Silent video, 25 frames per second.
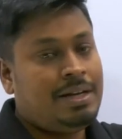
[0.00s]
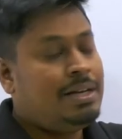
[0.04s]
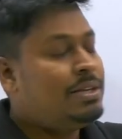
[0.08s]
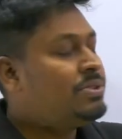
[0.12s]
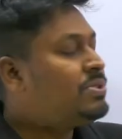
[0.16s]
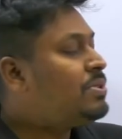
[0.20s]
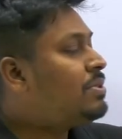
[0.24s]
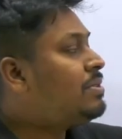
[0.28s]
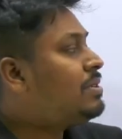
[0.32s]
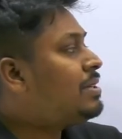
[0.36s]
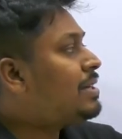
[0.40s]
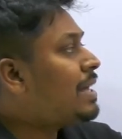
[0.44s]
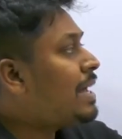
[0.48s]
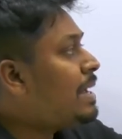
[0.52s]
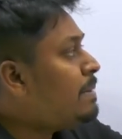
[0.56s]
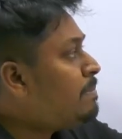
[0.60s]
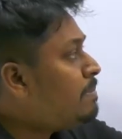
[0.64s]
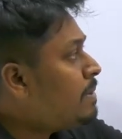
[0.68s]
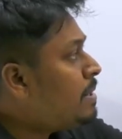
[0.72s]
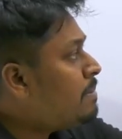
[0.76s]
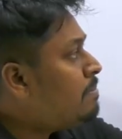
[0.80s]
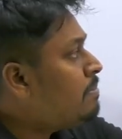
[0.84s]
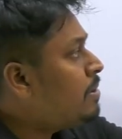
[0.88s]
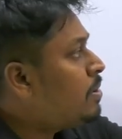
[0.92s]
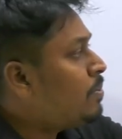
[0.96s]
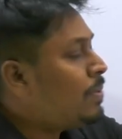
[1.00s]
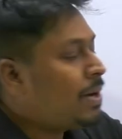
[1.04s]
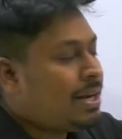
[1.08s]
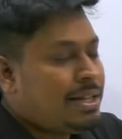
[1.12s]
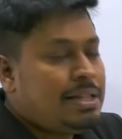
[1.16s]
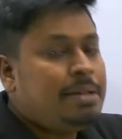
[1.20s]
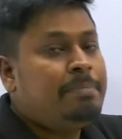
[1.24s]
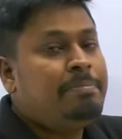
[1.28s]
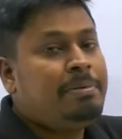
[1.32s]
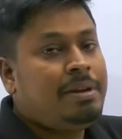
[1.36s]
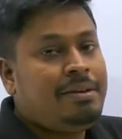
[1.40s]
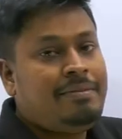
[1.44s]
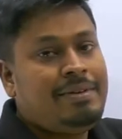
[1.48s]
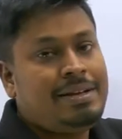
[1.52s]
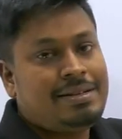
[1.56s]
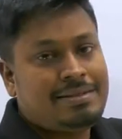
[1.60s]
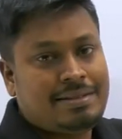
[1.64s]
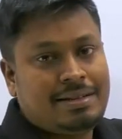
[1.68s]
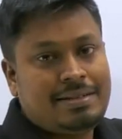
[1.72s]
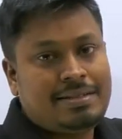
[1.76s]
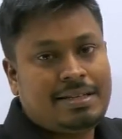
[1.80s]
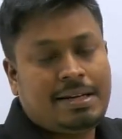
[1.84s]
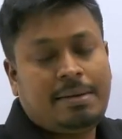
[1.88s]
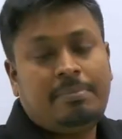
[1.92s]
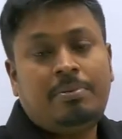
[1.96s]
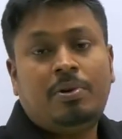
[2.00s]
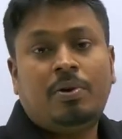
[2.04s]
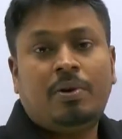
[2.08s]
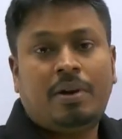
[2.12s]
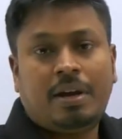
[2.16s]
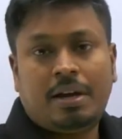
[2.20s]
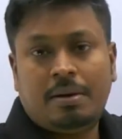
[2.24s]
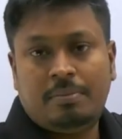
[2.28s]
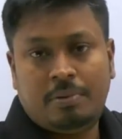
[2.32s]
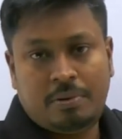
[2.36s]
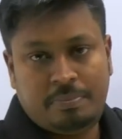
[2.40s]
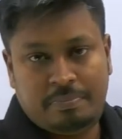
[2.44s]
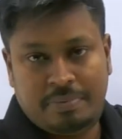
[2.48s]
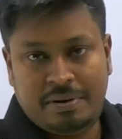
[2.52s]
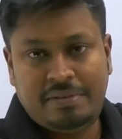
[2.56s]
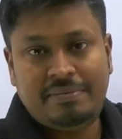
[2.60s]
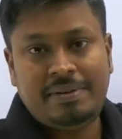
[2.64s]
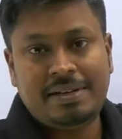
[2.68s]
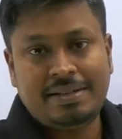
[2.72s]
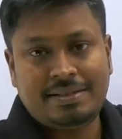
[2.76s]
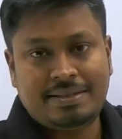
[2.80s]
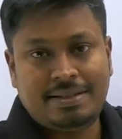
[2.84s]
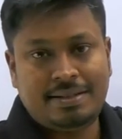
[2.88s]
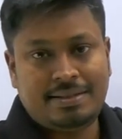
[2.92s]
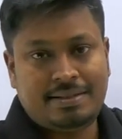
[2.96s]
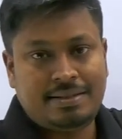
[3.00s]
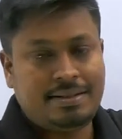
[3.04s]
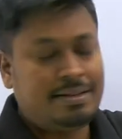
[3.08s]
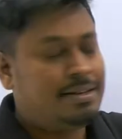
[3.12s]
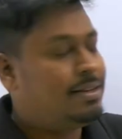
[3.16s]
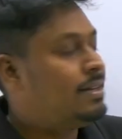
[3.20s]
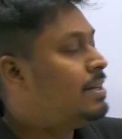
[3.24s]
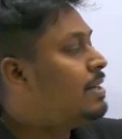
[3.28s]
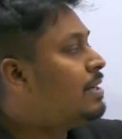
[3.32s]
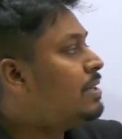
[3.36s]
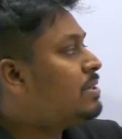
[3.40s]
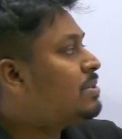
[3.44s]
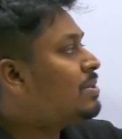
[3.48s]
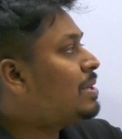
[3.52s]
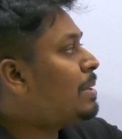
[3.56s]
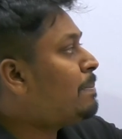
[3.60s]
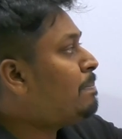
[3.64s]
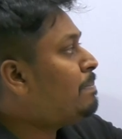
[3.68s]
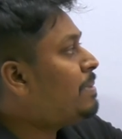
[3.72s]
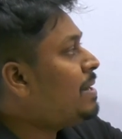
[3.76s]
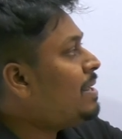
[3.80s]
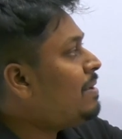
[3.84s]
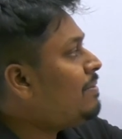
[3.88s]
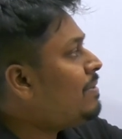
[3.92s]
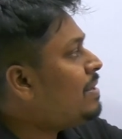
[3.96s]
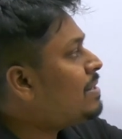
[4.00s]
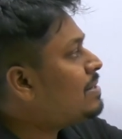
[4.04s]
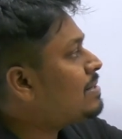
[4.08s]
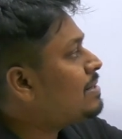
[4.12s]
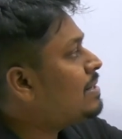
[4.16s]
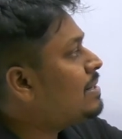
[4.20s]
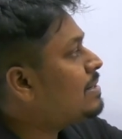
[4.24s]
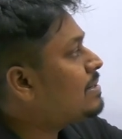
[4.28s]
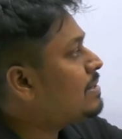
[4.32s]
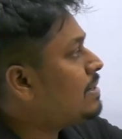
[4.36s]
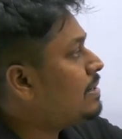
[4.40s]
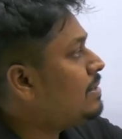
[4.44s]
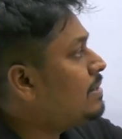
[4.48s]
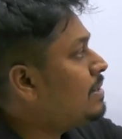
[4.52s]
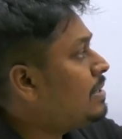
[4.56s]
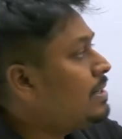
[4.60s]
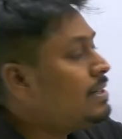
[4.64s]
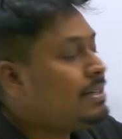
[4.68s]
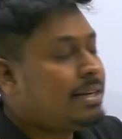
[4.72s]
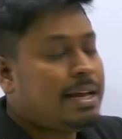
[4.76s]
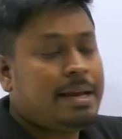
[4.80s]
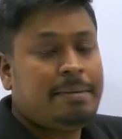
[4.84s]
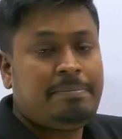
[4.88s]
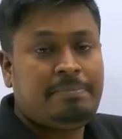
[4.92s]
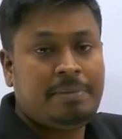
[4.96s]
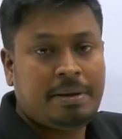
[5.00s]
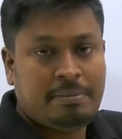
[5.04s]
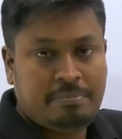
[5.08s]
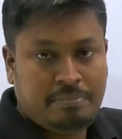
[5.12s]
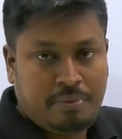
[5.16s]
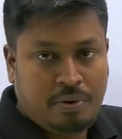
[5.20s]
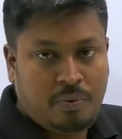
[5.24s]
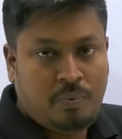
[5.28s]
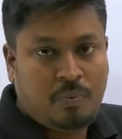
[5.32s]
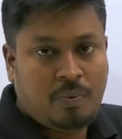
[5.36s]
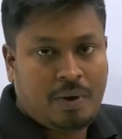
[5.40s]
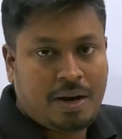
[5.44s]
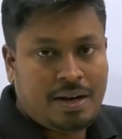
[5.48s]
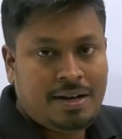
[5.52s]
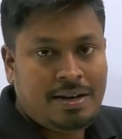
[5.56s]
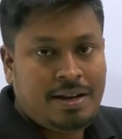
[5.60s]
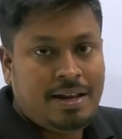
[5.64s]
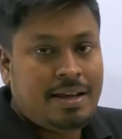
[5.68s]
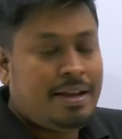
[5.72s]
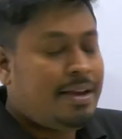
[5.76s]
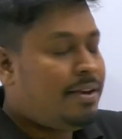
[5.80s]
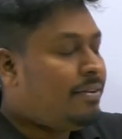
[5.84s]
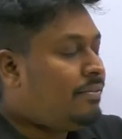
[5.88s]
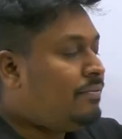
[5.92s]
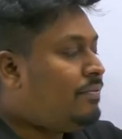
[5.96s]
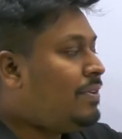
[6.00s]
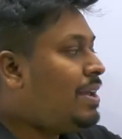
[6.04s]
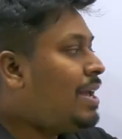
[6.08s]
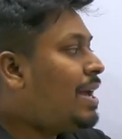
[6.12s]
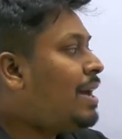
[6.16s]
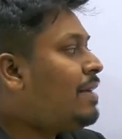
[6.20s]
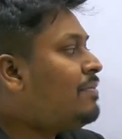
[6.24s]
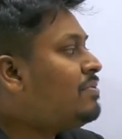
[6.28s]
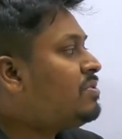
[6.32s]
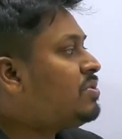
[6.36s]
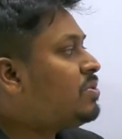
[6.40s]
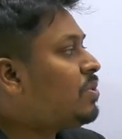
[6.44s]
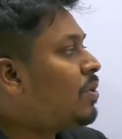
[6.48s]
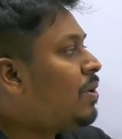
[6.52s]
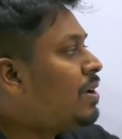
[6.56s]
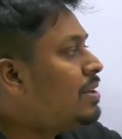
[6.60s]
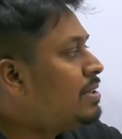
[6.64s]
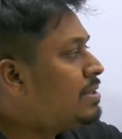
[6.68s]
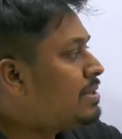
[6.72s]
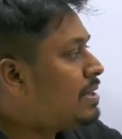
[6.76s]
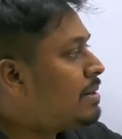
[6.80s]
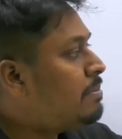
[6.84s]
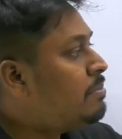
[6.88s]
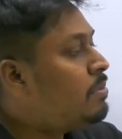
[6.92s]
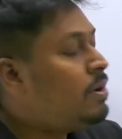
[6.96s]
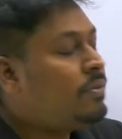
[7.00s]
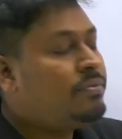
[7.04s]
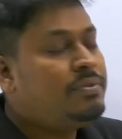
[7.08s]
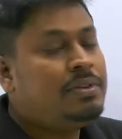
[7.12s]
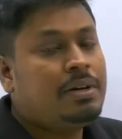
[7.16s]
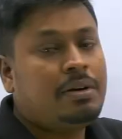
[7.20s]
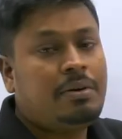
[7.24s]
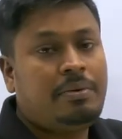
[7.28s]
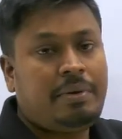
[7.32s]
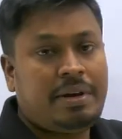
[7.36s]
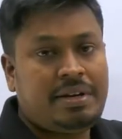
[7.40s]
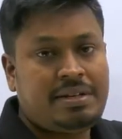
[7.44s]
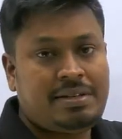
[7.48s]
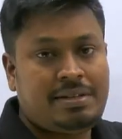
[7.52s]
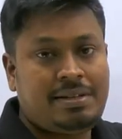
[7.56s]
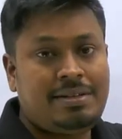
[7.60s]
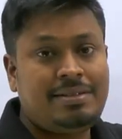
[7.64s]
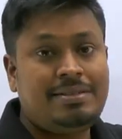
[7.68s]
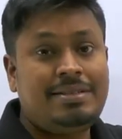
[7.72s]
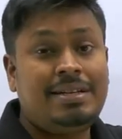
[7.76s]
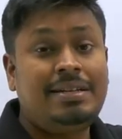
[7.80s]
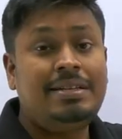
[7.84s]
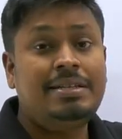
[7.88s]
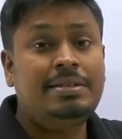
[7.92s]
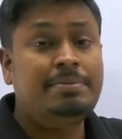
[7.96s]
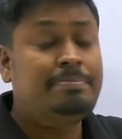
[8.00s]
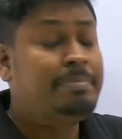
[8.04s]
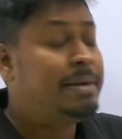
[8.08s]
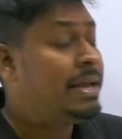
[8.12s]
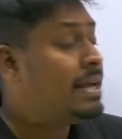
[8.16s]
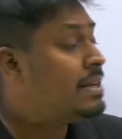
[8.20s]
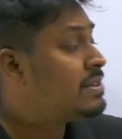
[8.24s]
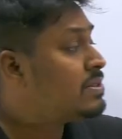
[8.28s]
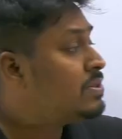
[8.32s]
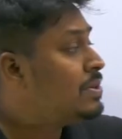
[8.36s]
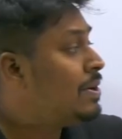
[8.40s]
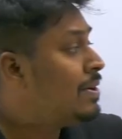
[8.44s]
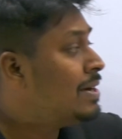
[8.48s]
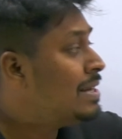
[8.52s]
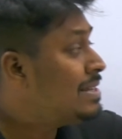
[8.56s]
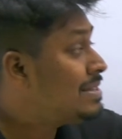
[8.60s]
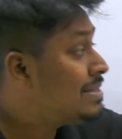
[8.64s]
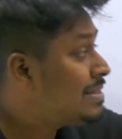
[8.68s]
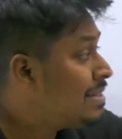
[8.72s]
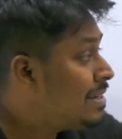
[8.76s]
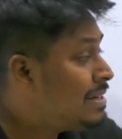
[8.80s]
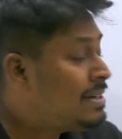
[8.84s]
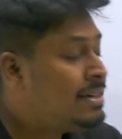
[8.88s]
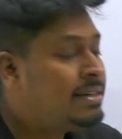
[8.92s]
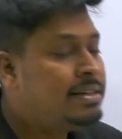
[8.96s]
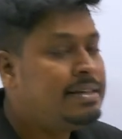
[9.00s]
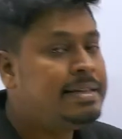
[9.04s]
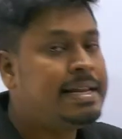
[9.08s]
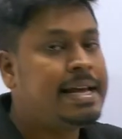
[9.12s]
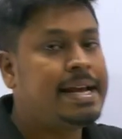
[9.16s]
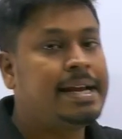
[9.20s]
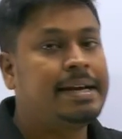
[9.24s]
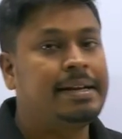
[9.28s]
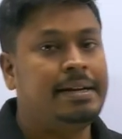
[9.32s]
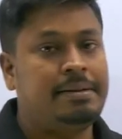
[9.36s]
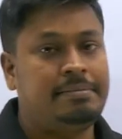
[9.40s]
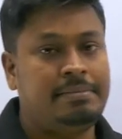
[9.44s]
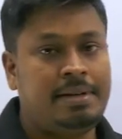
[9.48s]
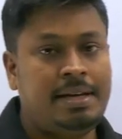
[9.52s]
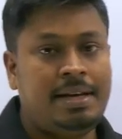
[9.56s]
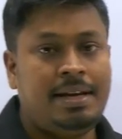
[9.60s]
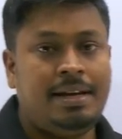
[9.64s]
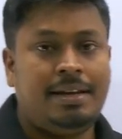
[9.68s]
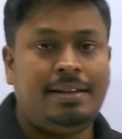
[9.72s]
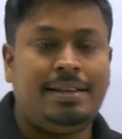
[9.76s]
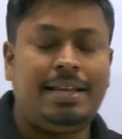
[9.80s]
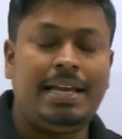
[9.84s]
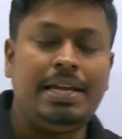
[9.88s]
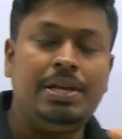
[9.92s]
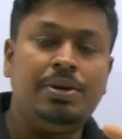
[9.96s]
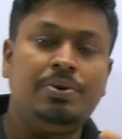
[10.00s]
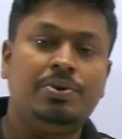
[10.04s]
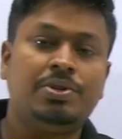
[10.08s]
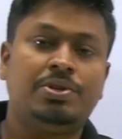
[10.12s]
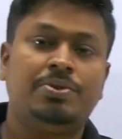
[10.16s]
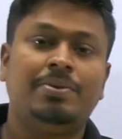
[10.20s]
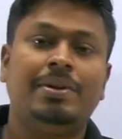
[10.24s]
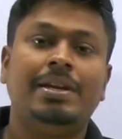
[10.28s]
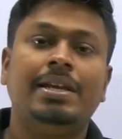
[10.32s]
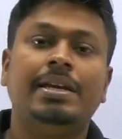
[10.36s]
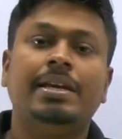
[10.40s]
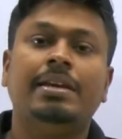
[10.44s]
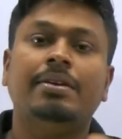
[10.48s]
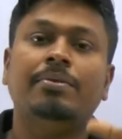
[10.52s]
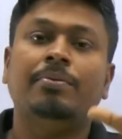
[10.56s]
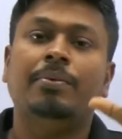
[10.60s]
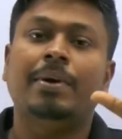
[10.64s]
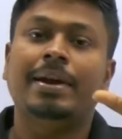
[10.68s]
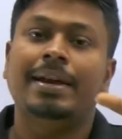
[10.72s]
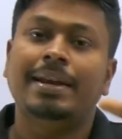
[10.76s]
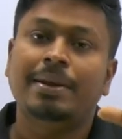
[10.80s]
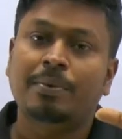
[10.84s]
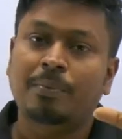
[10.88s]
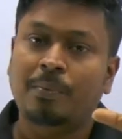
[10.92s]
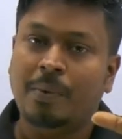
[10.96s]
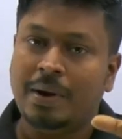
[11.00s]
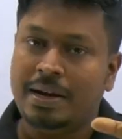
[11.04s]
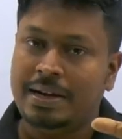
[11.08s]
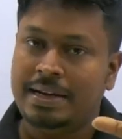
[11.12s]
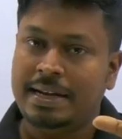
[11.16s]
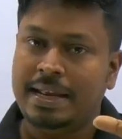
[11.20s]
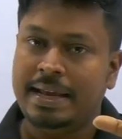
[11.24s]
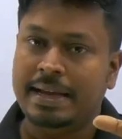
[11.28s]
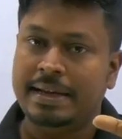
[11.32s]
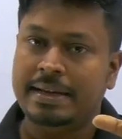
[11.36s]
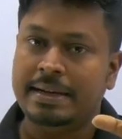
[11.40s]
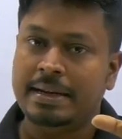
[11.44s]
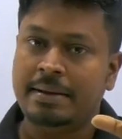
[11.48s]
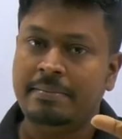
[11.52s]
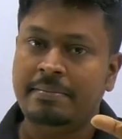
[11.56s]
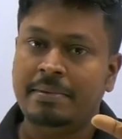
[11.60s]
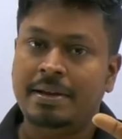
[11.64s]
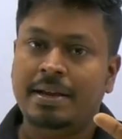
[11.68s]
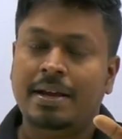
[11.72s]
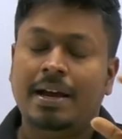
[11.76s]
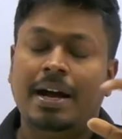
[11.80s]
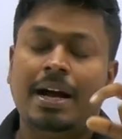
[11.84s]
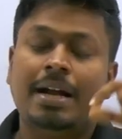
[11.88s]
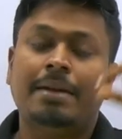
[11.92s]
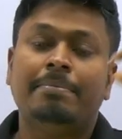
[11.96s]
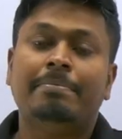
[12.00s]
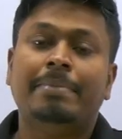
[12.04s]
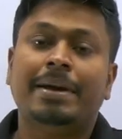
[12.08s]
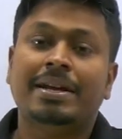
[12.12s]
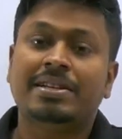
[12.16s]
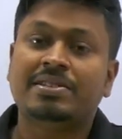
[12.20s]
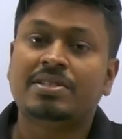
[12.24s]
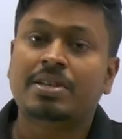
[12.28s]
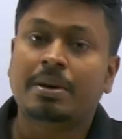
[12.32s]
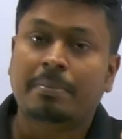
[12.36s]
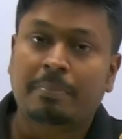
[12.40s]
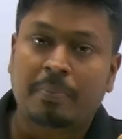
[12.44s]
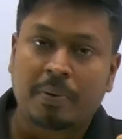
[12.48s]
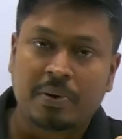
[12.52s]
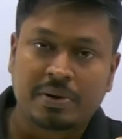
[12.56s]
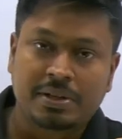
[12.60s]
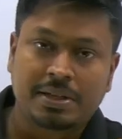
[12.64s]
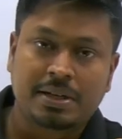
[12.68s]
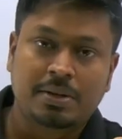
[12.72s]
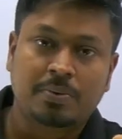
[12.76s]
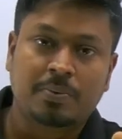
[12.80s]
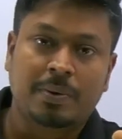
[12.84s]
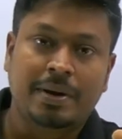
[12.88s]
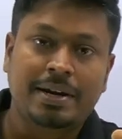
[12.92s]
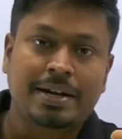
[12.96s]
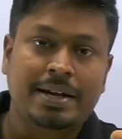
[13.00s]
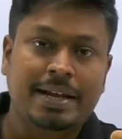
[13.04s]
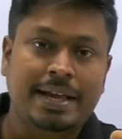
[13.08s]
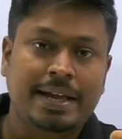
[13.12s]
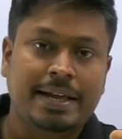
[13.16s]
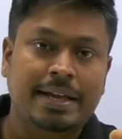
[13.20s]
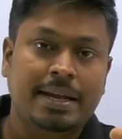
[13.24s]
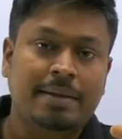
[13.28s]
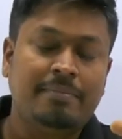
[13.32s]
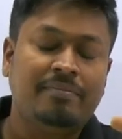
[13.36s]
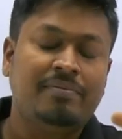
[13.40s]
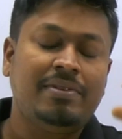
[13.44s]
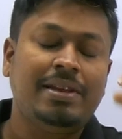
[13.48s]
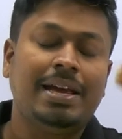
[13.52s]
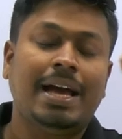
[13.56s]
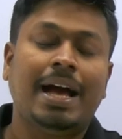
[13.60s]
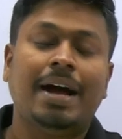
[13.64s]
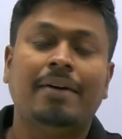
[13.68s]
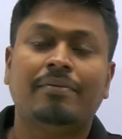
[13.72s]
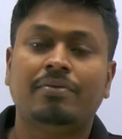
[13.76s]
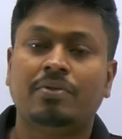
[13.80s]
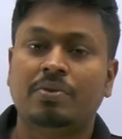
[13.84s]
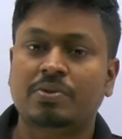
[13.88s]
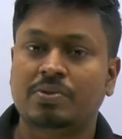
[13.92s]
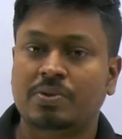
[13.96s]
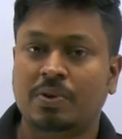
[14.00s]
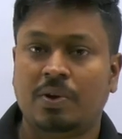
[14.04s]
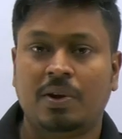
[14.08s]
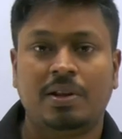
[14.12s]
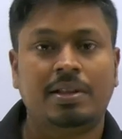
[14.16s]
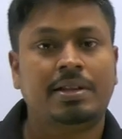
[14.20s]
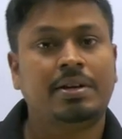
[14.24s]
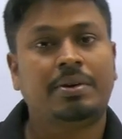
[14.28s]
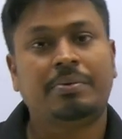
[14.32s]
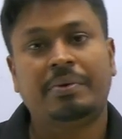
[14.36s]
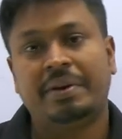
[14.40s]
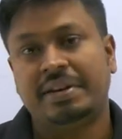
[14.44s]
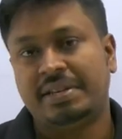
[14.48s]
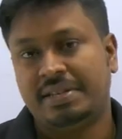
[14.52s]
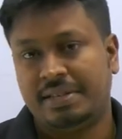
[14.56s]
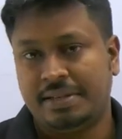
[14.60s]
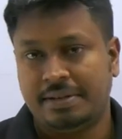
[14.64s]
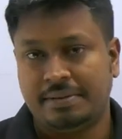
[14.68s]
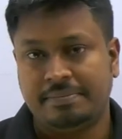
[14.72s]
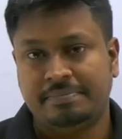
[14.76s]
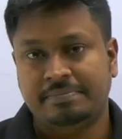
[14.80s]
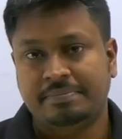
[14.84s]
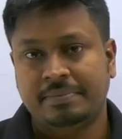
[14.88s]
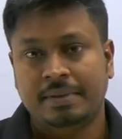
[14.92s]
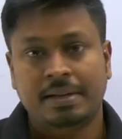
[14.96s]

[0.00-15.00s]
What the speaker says: So type number 1, in the previous lesson, I'm talking about previous lesson. So in the previous lesson, in type number 1, we have solved some of the questions that is based on a single diagram. They usually give only one diagram, and based upon that one diagram, we have to solve the question.